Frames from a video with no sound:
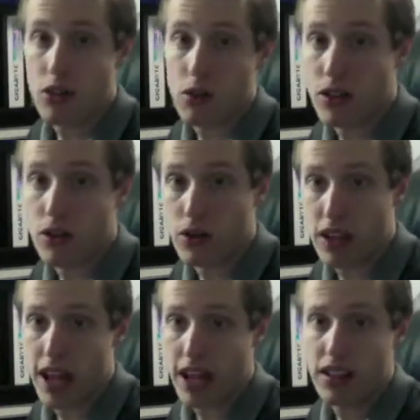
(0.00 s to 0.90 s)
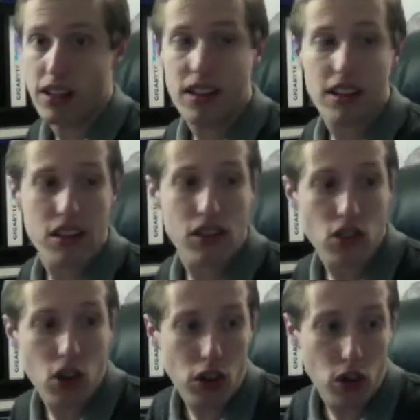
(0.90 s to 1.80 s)
Windows 8.
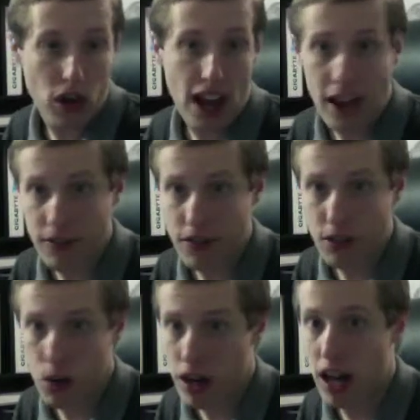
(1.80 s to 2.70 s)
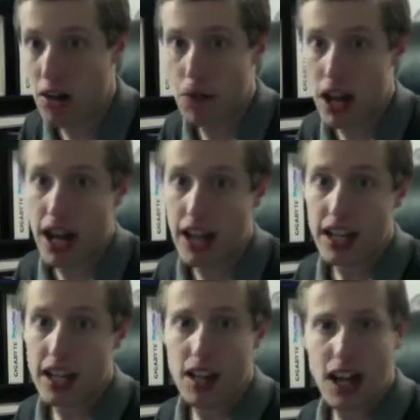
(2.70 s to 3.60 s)
so you don't have to run out and buy.
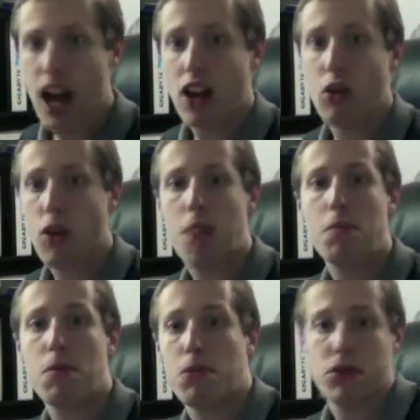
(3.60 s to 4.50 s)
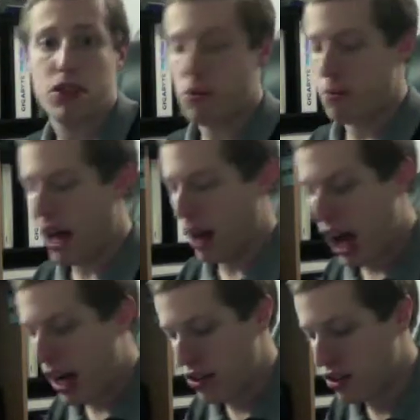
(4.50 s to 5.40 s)
I don't know why people still...
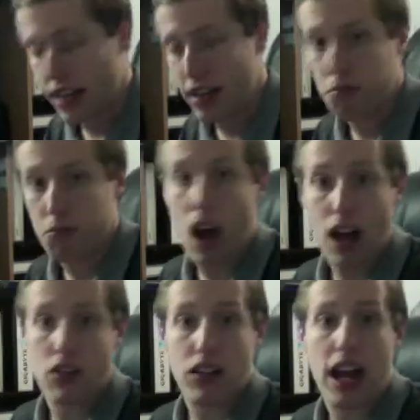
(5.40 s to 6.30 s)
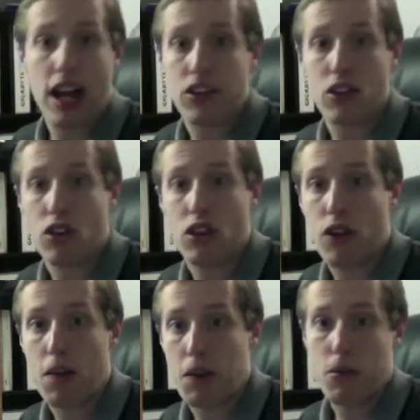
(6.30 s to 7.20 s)
Honestly, I still don't know
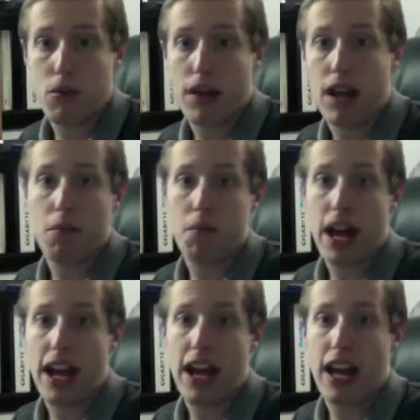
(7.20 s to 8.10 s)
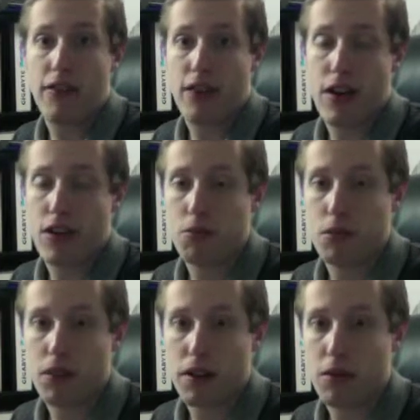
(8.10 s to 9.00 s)
why people run out and buy antivirus
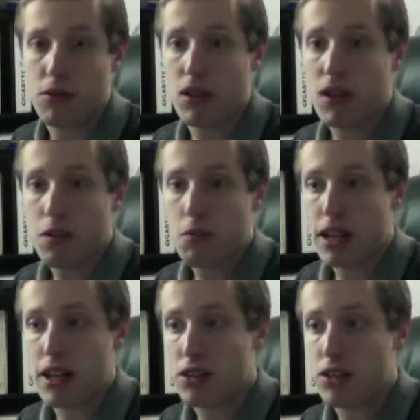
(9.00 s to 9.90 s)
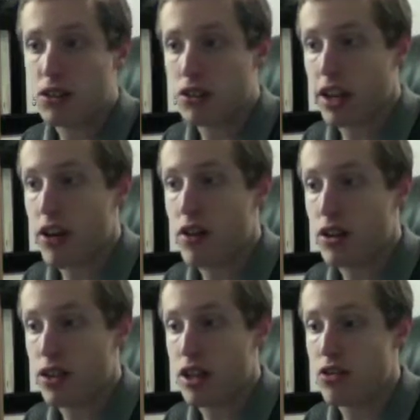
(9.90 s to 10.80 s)
programs. Because Security
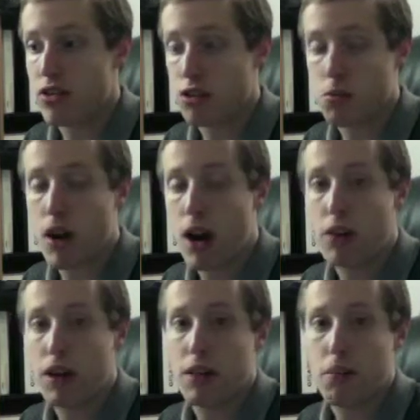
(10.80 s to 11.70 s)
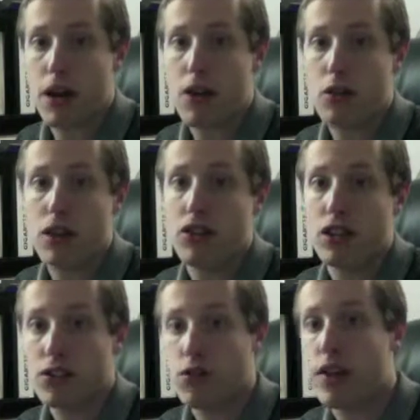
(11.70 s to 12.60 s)
Essentials is probably one of the better ones,
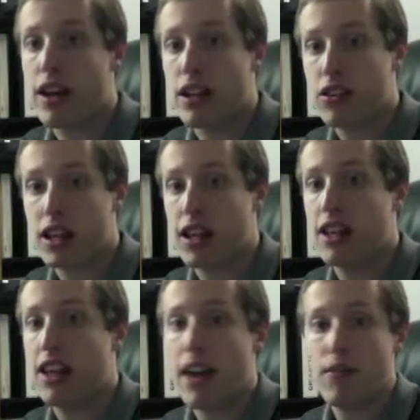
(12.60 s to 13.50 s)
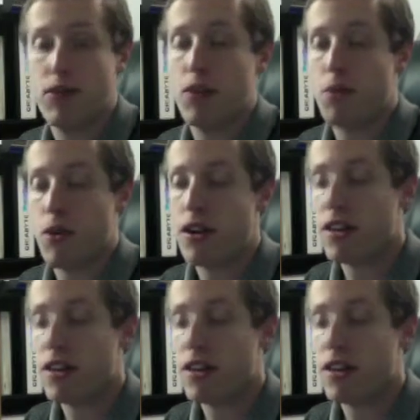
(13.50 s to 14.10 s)
and it's free, and it's got a light footprint.